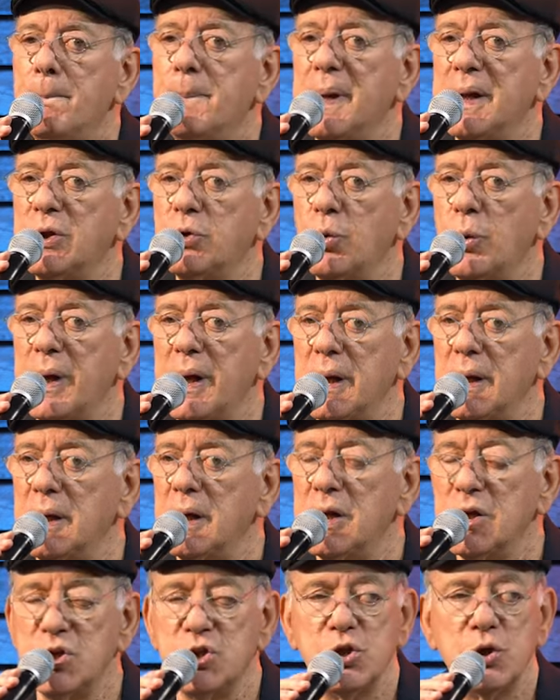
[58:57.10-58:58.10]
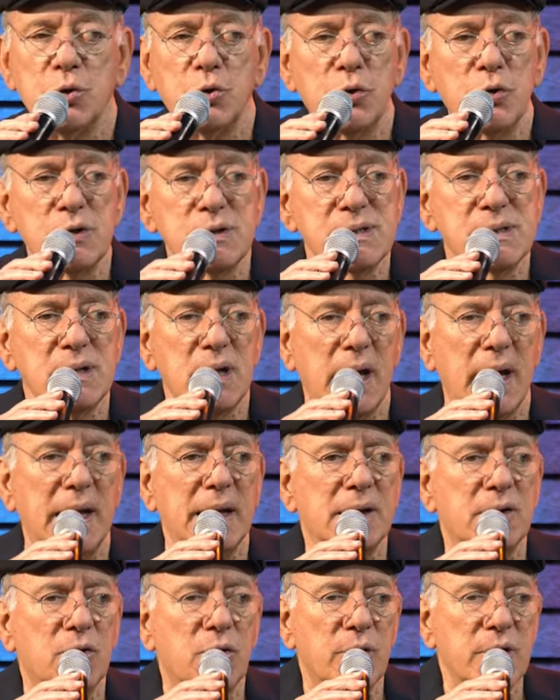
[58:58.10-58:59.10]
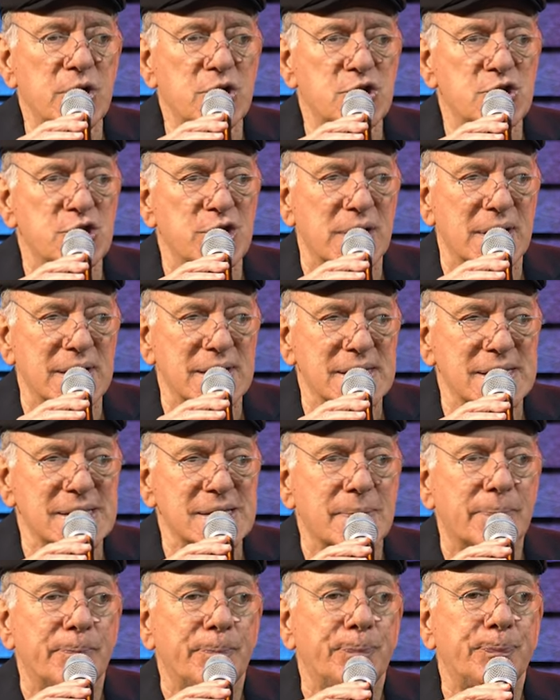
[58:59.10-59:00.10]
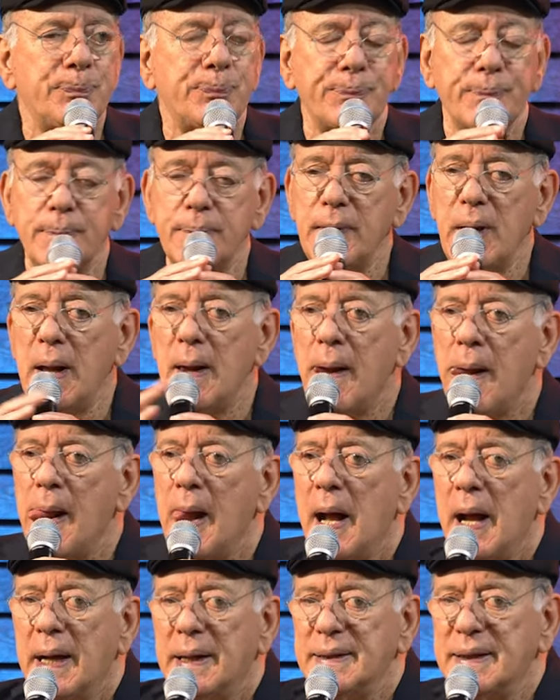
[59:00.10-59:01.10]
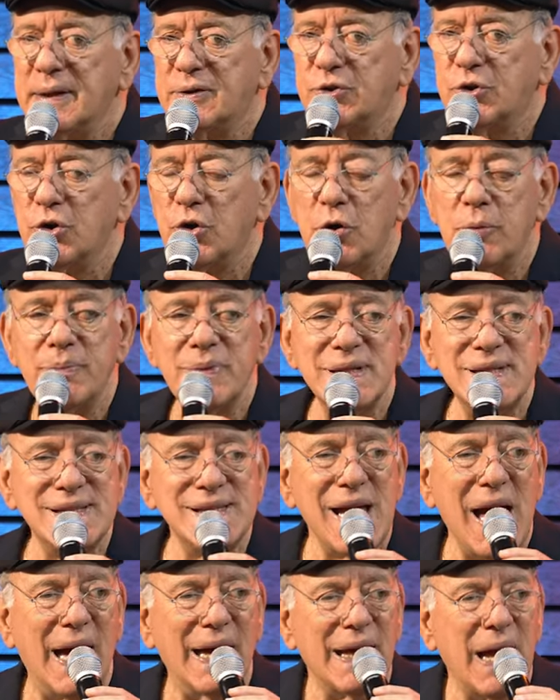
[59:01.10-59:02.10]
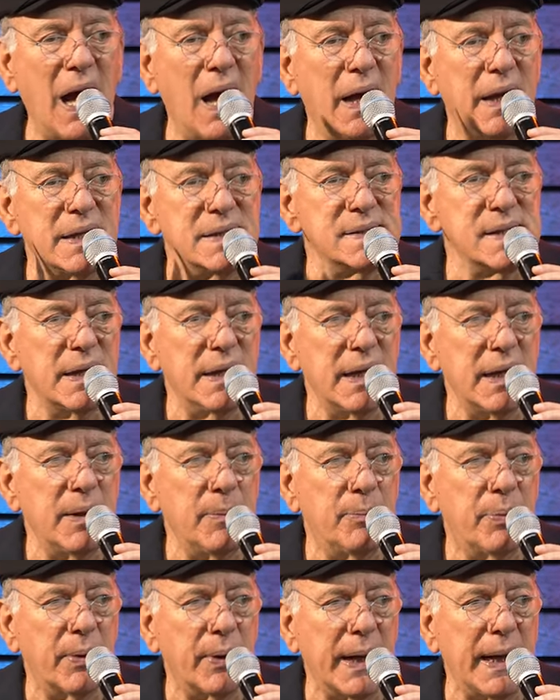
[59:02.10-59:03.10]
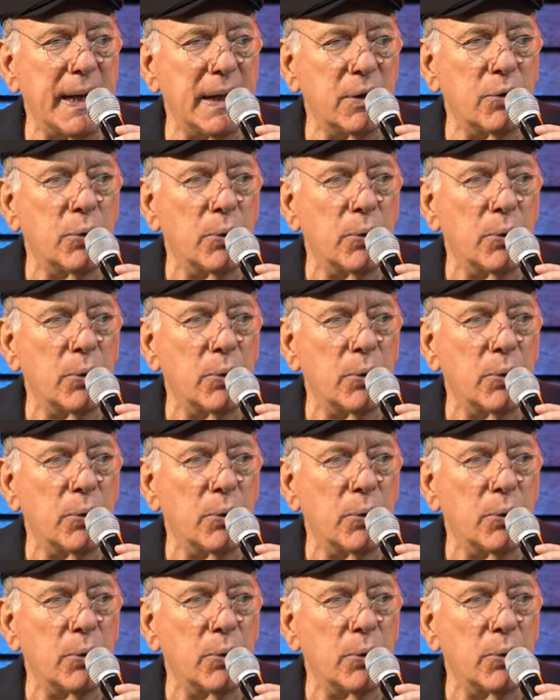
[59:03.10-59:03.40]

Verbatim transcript: between Jews and Christians. The term Messiah is an Hebraic